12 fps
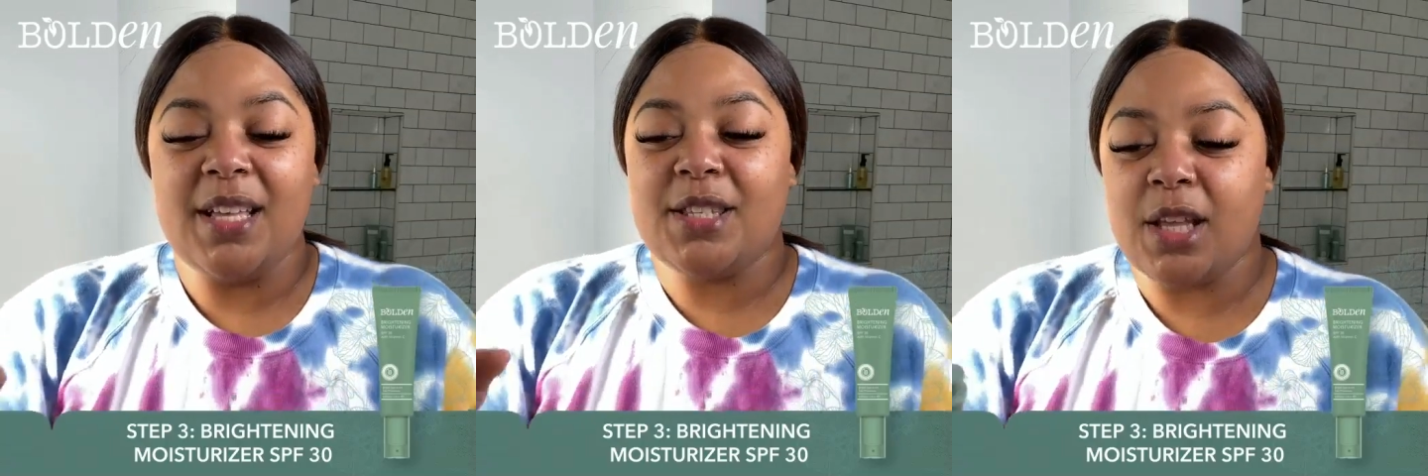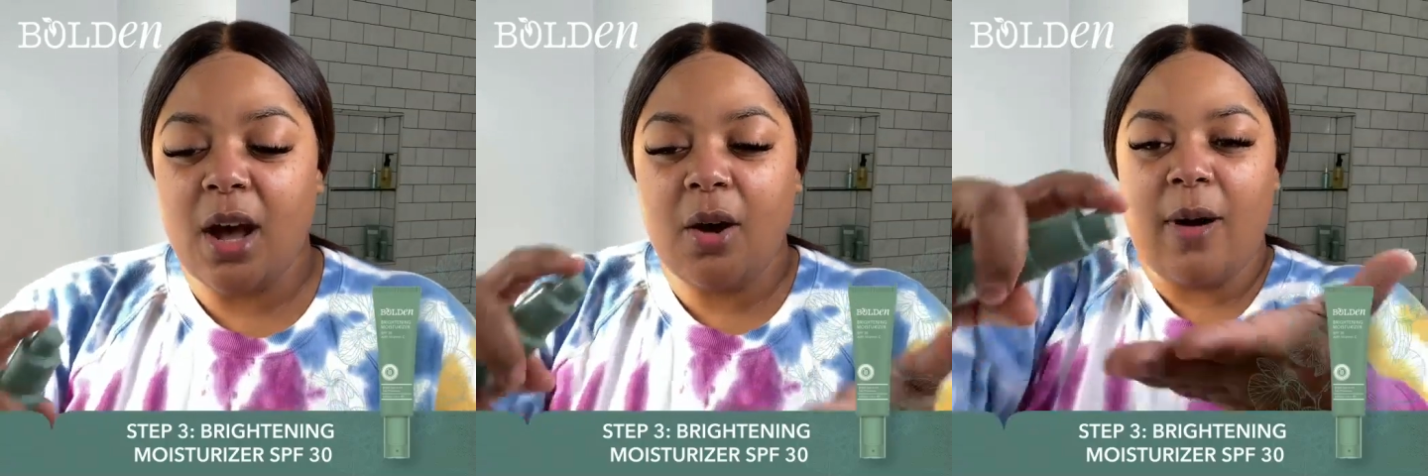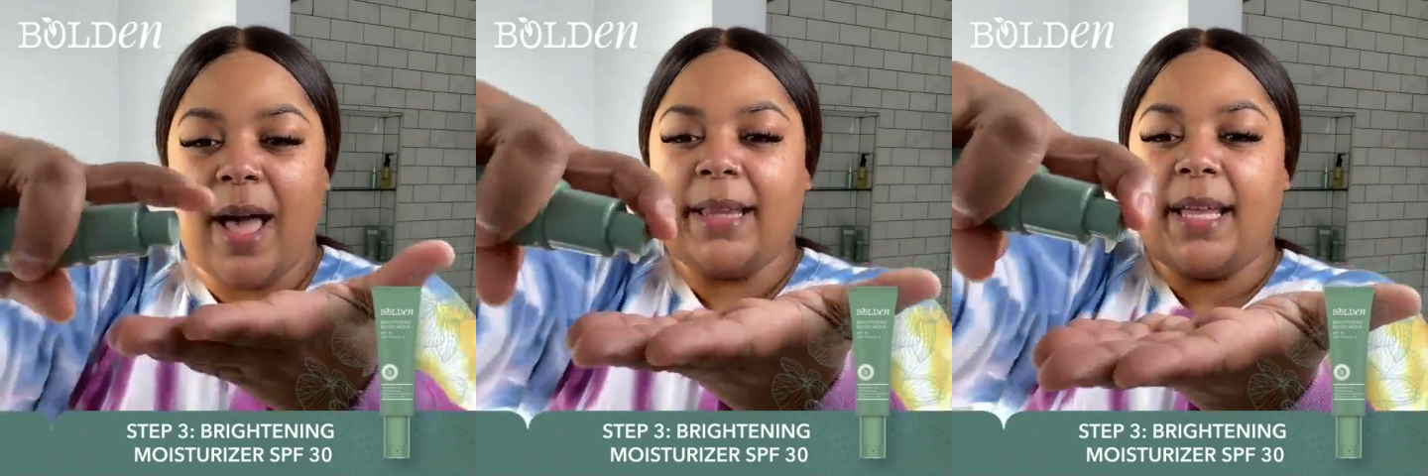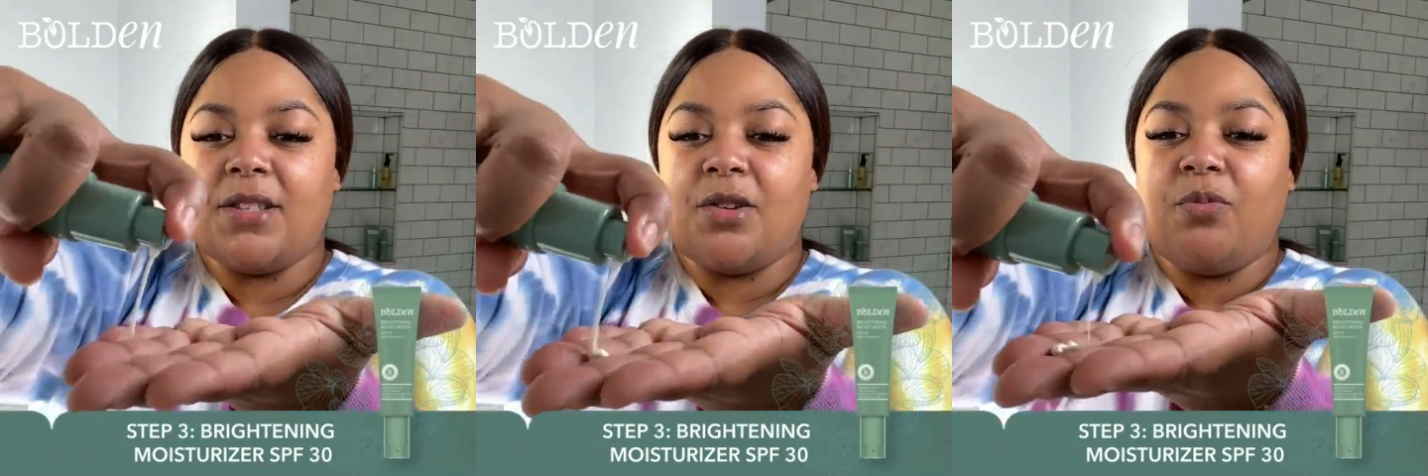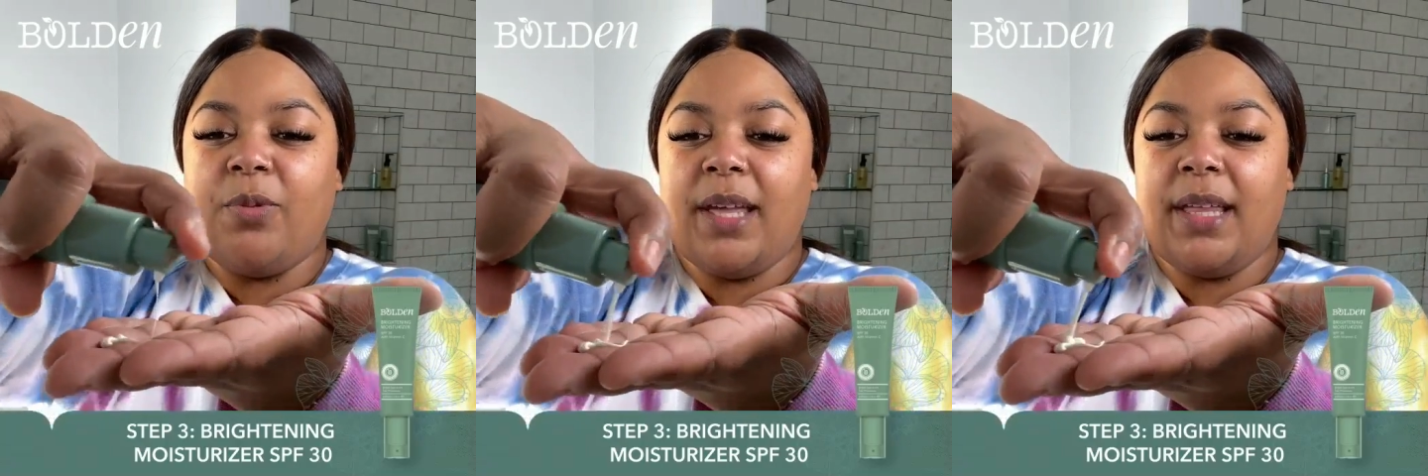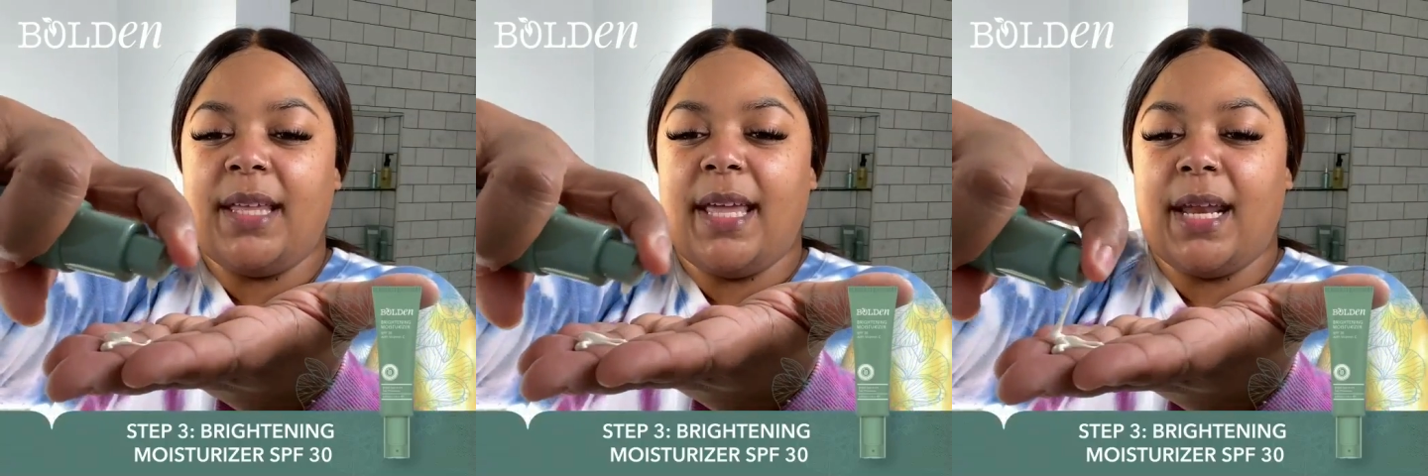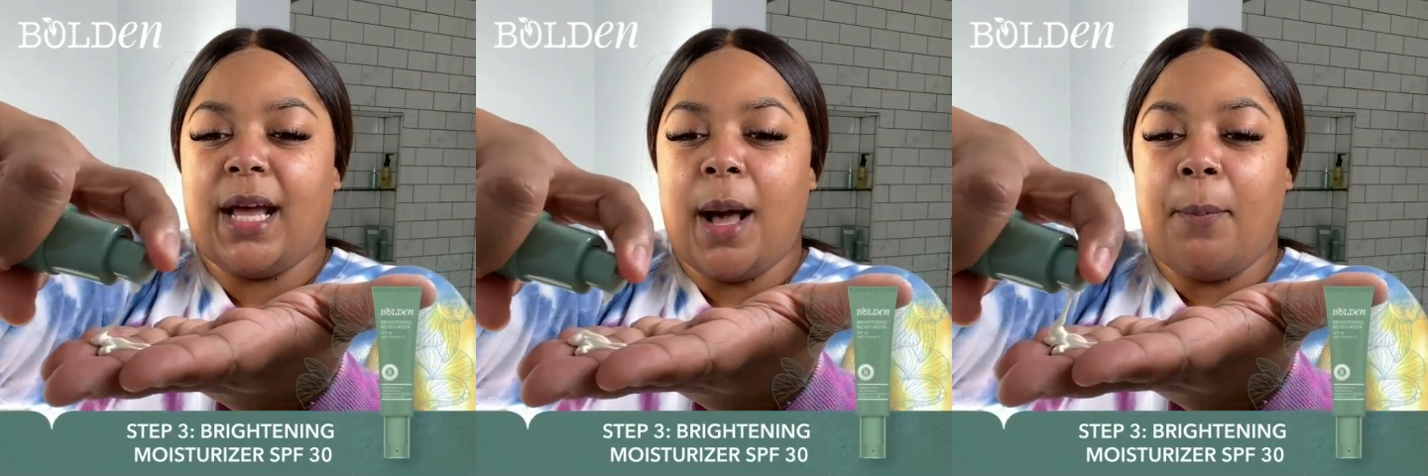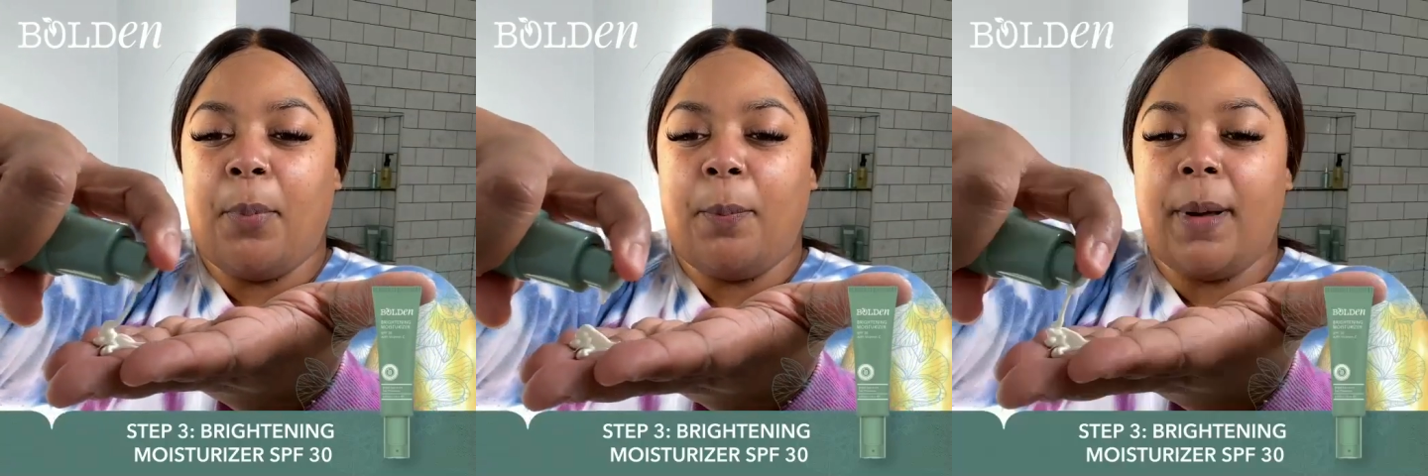So I like to really get a couple